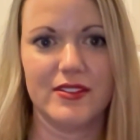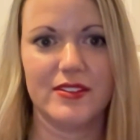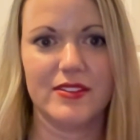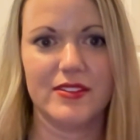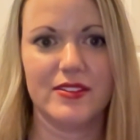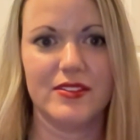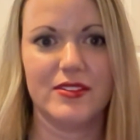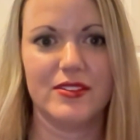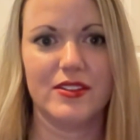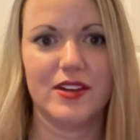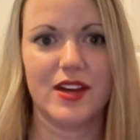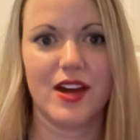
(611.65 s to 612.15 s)

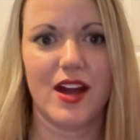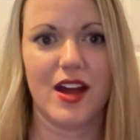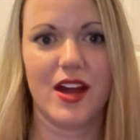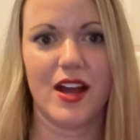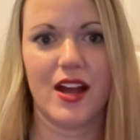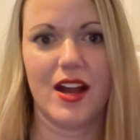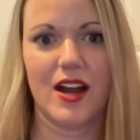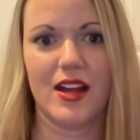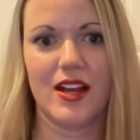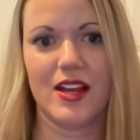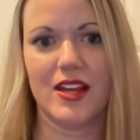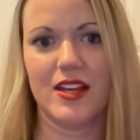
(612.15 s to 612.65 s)
Right
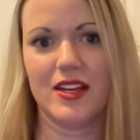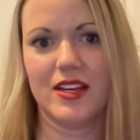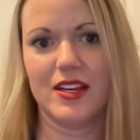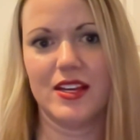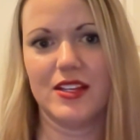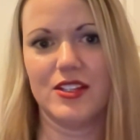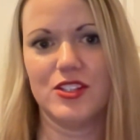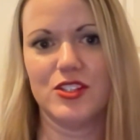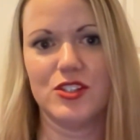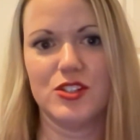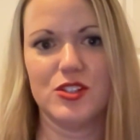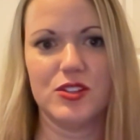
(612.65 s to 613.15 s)

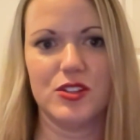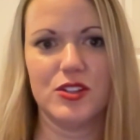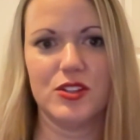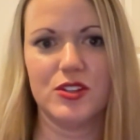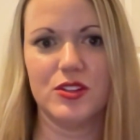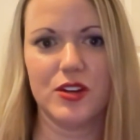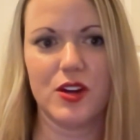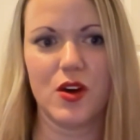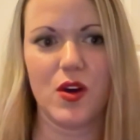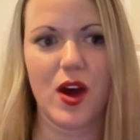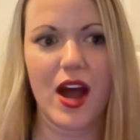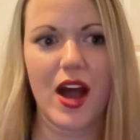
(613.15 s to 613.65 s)
it
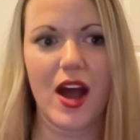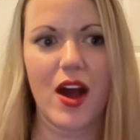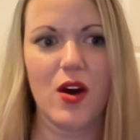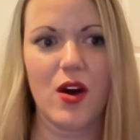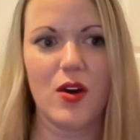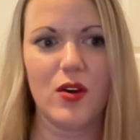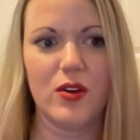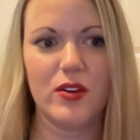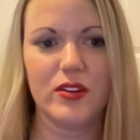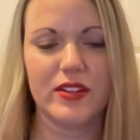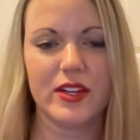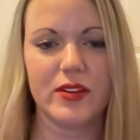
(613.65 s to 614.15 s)
you know
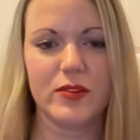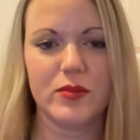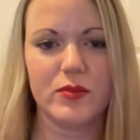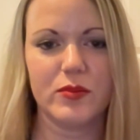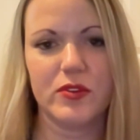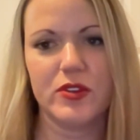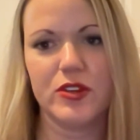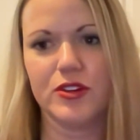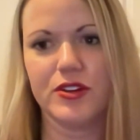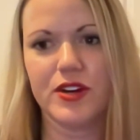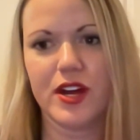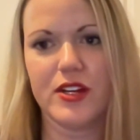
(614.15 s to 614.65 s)
how like
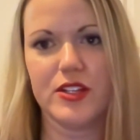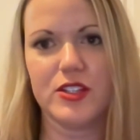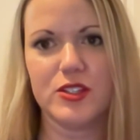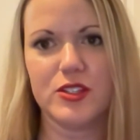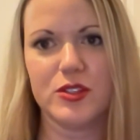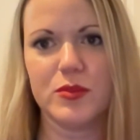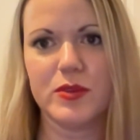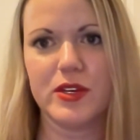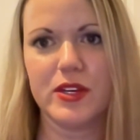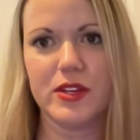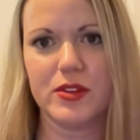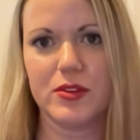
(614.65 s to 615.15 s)
you're not
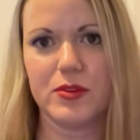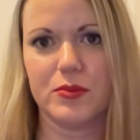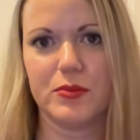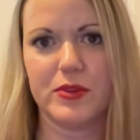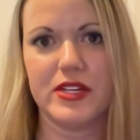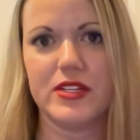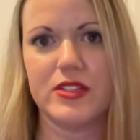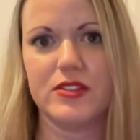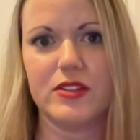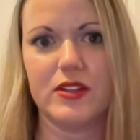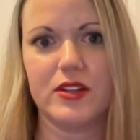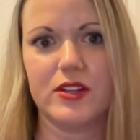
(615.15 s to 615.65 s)
doing the
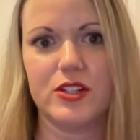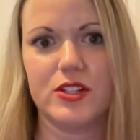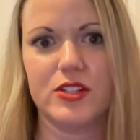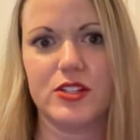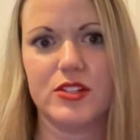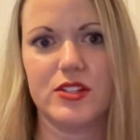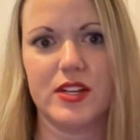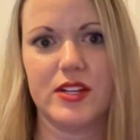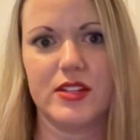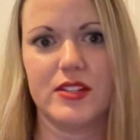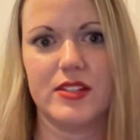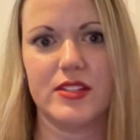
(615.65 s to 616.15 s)
research
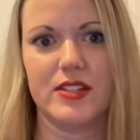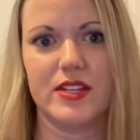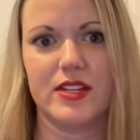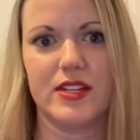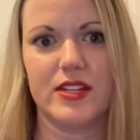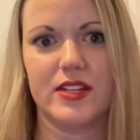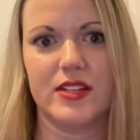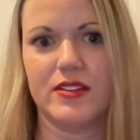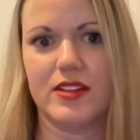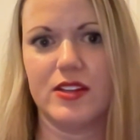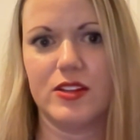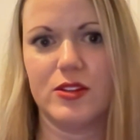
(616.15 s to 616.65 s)
that is
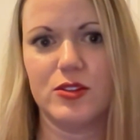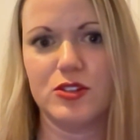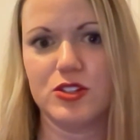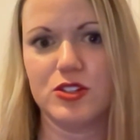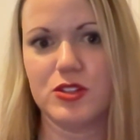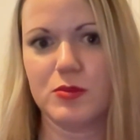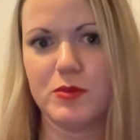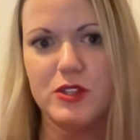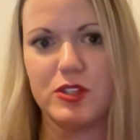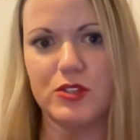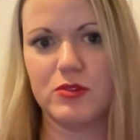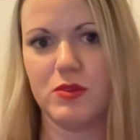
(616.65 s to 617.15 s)
needed that you
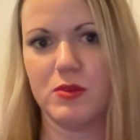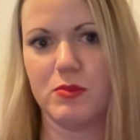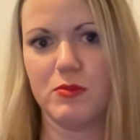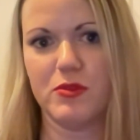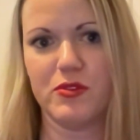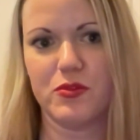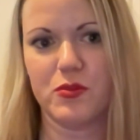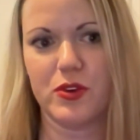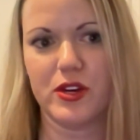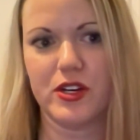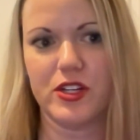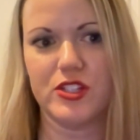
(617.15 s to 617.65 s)
should be doing
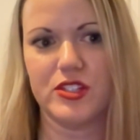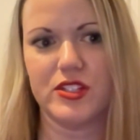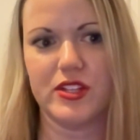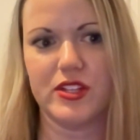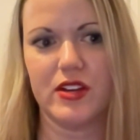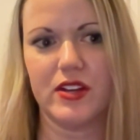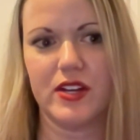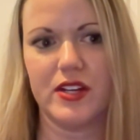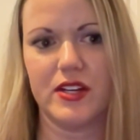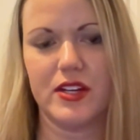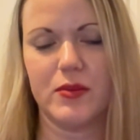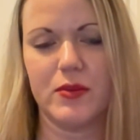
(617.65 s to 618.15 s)
before each
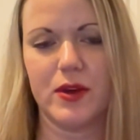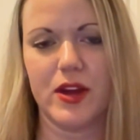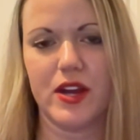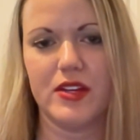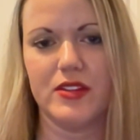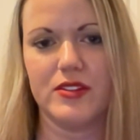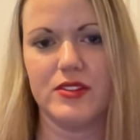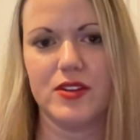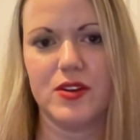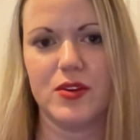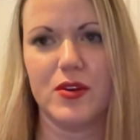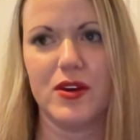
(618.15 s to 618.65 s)
sale anyway
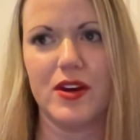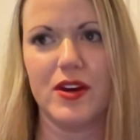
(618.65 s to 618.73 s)
so